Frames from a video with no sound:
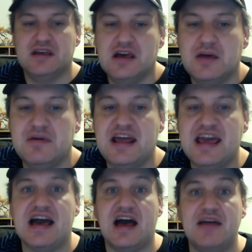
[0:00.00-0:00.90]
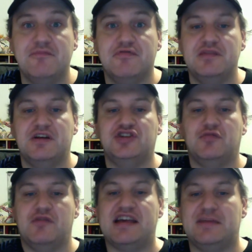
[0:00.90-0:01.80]
But hey, I'm pretty much a
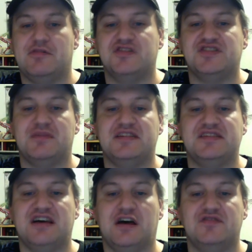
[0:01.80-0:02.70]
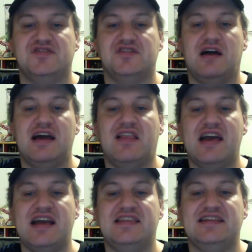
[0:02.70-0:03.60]
wacky person myself, so I
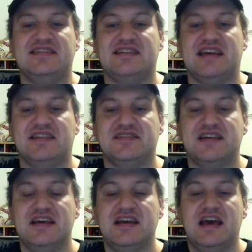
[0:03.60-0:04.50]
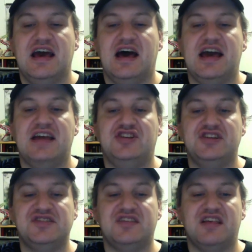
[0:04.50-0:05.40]
like these things. And
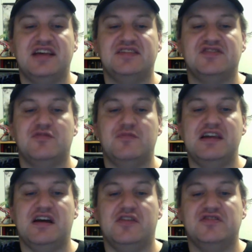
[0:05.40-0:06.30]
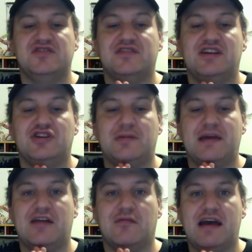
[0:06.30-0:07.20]
just like so many others living in
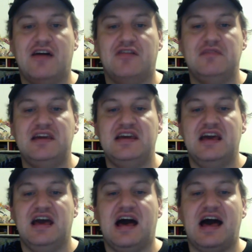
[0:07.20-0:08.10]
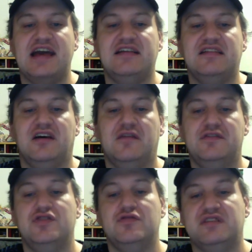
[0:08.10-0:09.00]
Japan around me, I
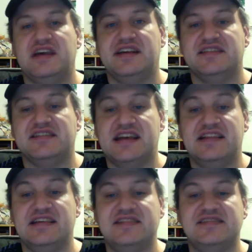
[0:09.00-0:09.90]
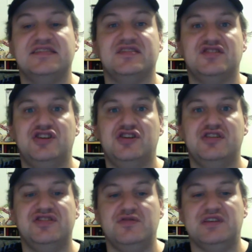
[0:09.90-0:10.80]
love cute things, and this is as cute
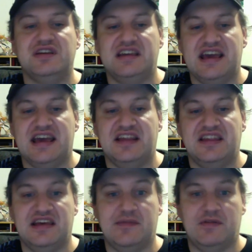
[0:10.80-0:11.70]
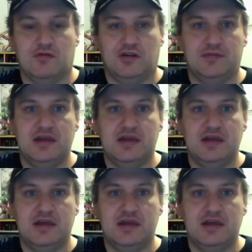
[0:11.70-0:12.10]
as you can get in the gaming world.